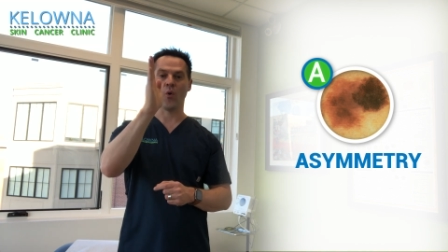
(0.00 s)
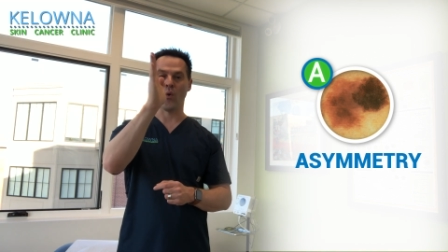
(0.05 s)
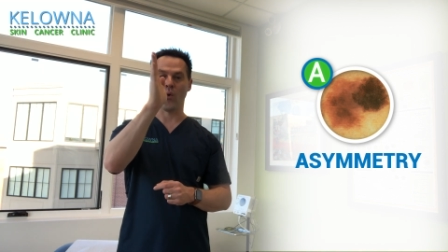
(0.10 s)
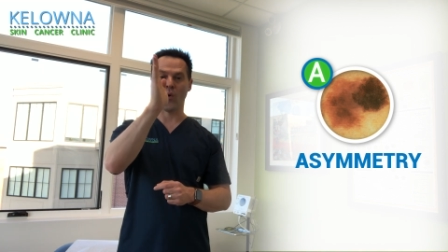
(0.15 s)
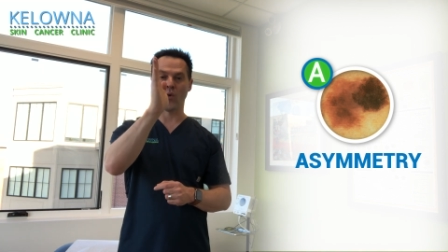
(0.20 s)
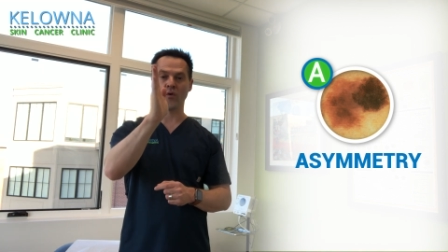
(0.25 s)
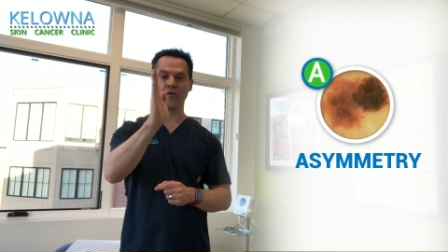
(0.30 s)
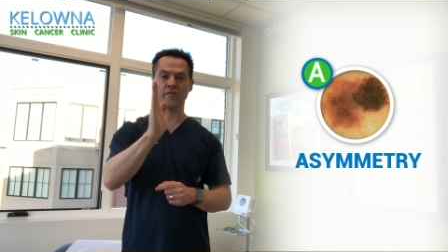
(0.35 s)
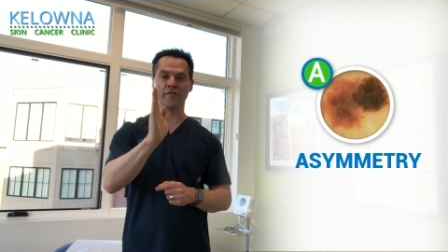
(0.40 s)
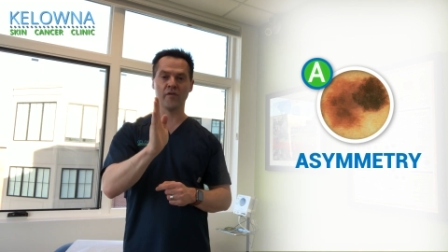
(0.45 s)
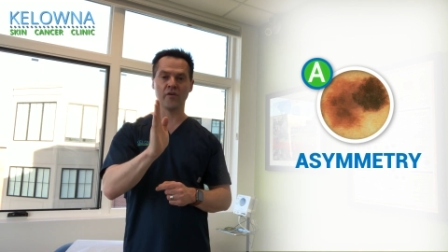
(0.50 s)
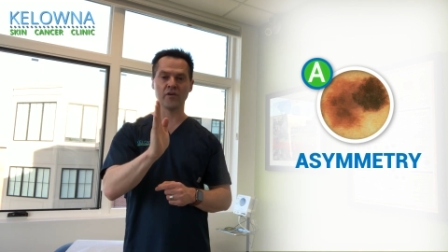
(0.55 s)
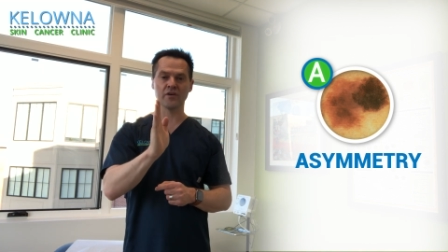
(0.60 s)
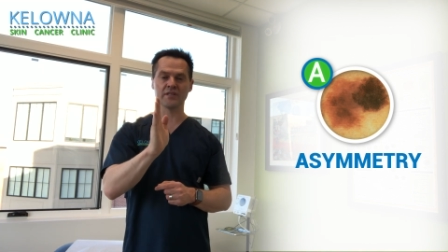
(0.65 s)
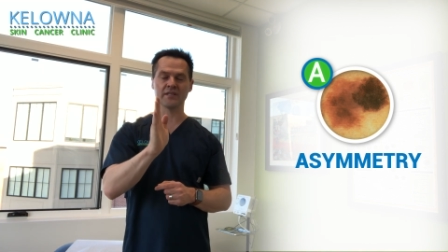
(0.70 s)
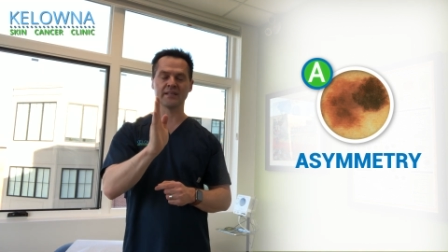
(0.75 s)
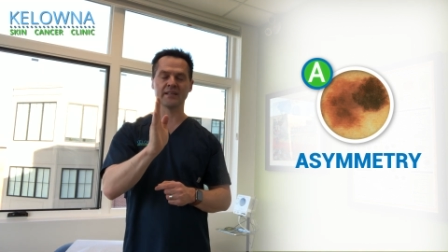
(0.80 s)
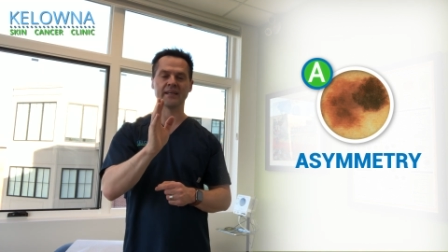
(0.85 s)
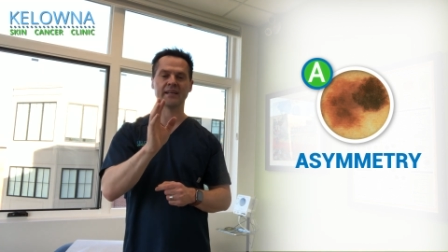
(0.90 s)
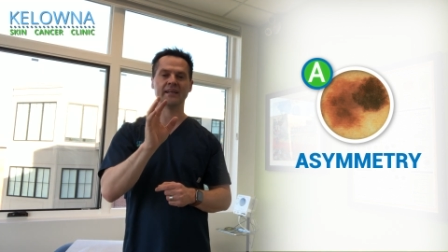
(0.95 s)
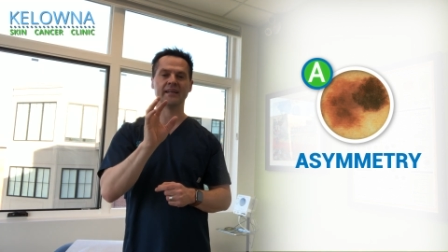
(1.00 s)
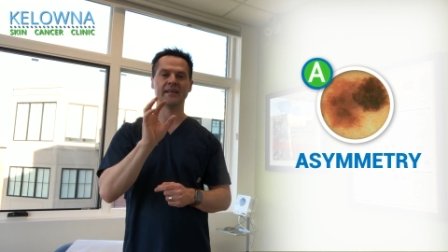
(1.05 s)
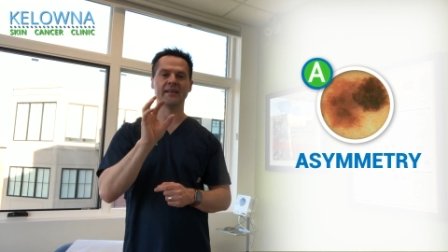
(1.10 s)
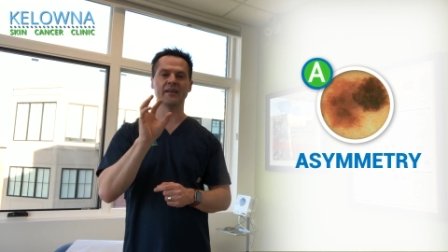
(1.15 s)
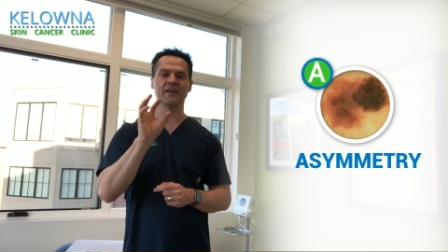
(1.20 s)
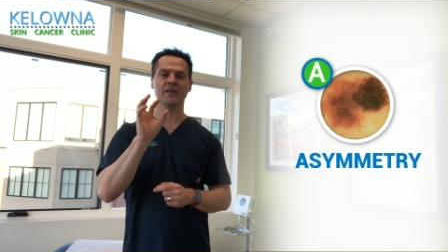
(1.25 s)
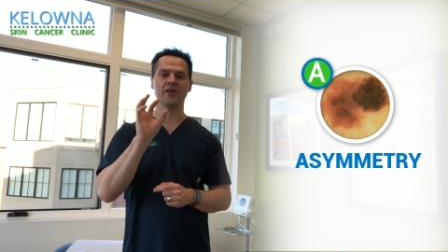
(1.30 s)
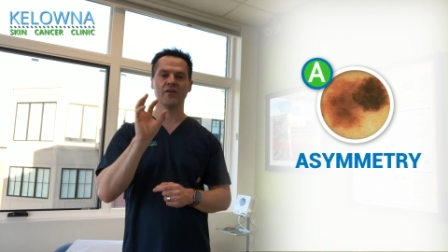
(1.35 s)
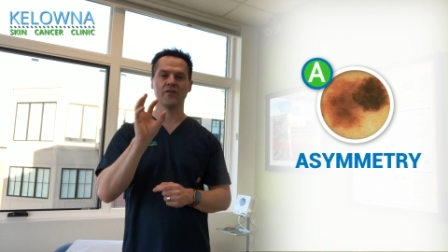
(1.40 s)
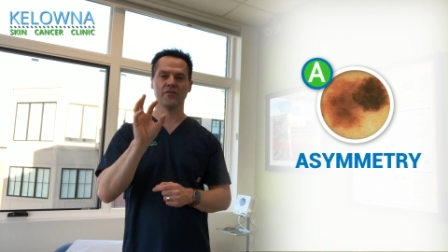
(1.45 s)
or
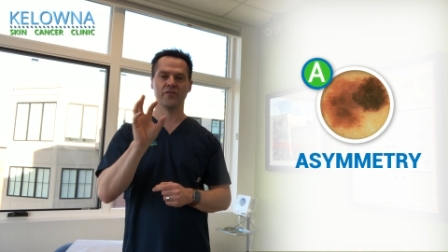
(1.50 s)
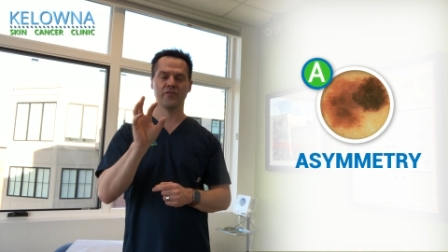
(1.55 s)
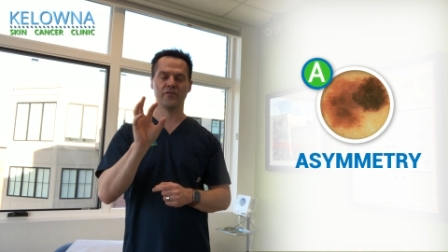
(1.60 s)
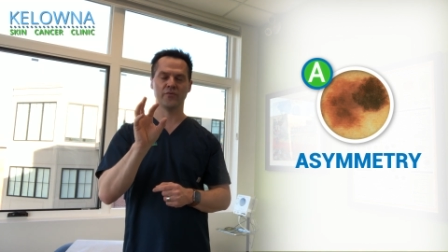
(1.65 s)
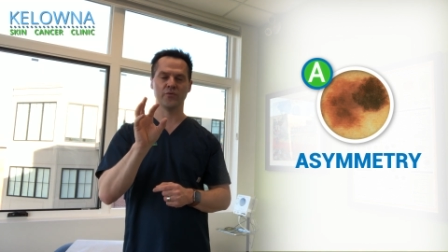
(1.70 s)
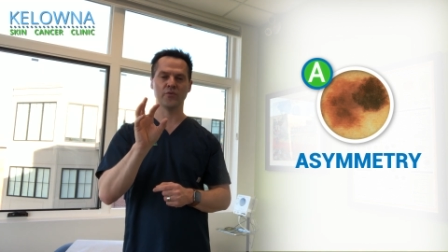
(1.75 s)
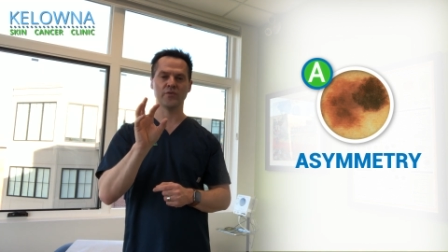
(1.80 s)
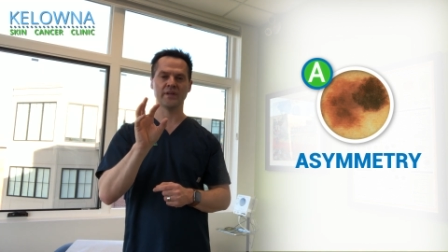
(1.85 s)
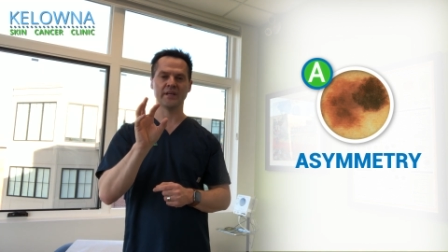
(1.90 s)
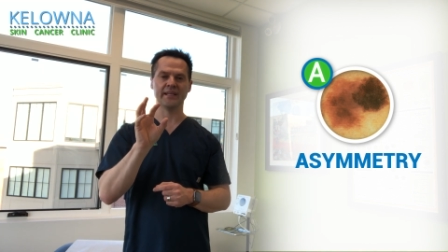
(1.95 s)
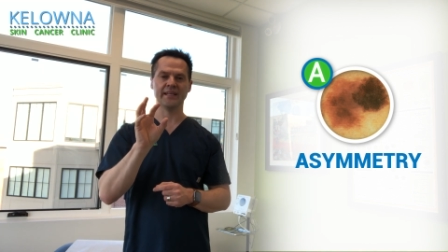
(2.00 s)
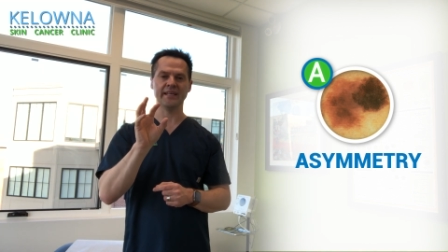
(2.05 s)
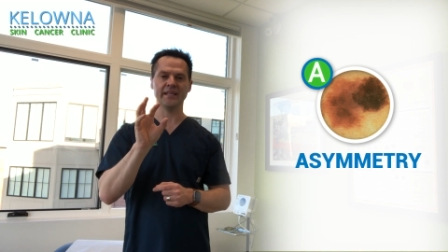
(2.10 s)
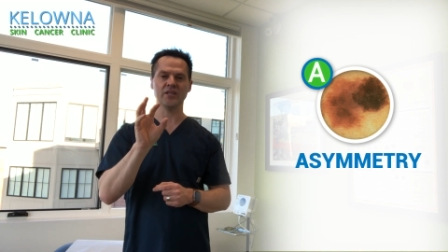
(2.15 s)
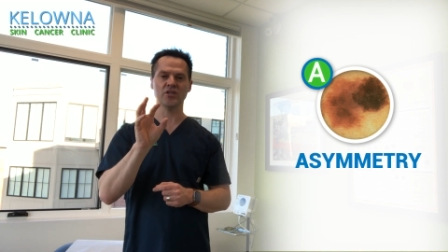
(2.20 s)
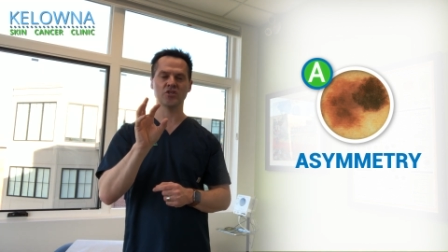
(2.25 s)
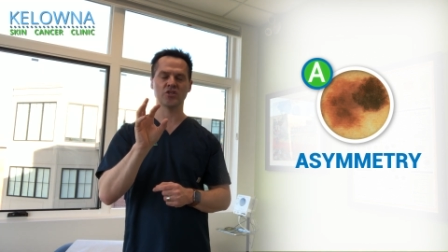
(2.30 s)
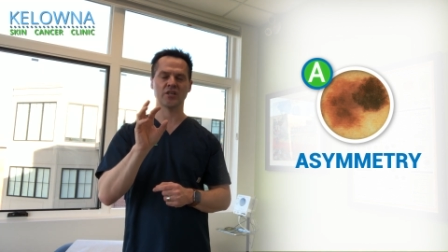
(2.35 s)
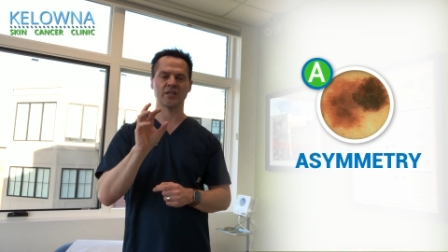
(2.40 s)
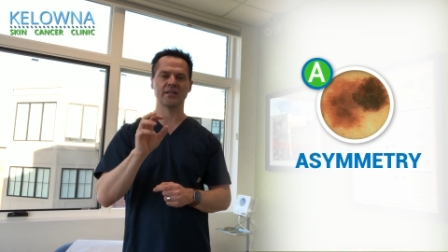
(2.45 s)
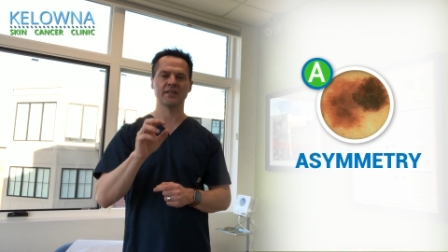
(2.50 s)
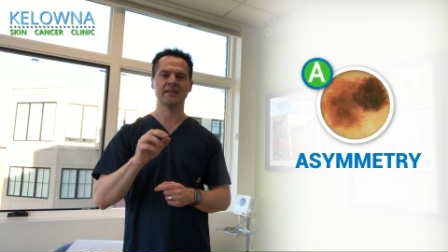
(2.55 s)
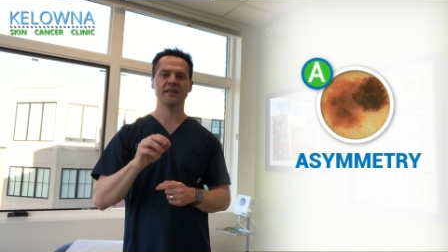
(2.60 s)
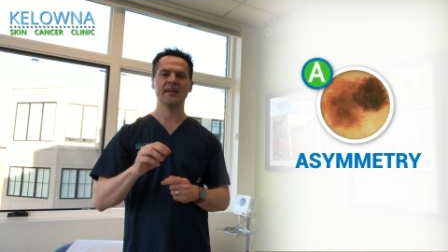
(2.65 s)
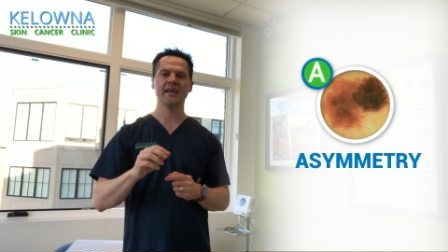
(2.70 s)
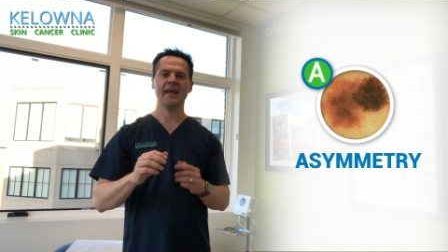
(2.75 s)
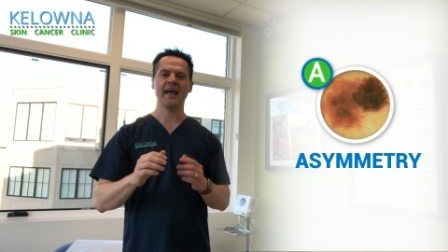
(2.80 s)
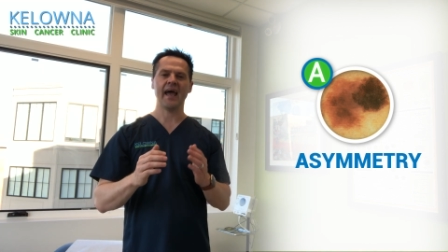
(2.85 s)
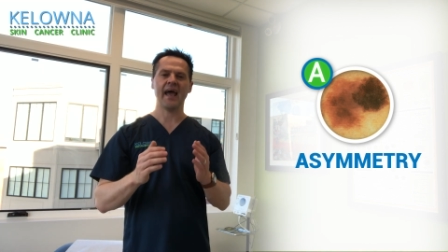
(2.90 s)
vertically through the lesion,